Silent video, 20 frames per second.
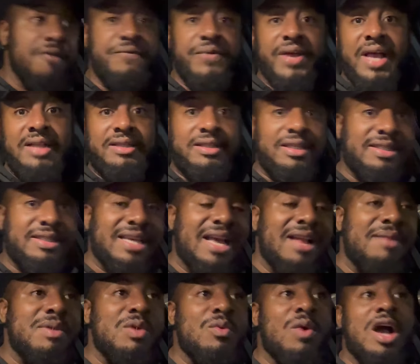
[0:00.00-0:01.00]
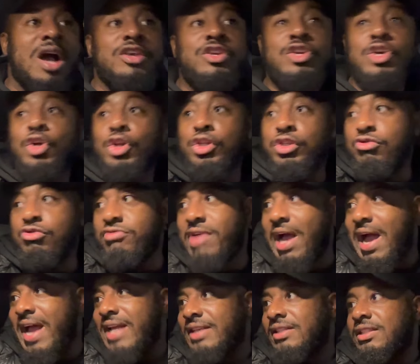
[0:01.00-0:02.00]
forget to tell me what you'll do,
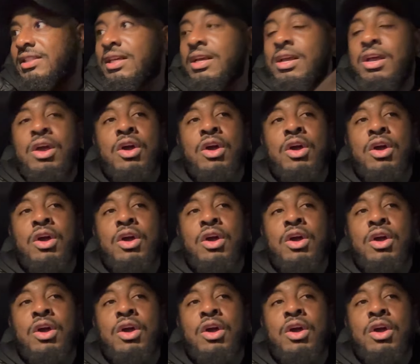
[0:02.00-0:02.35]
guys.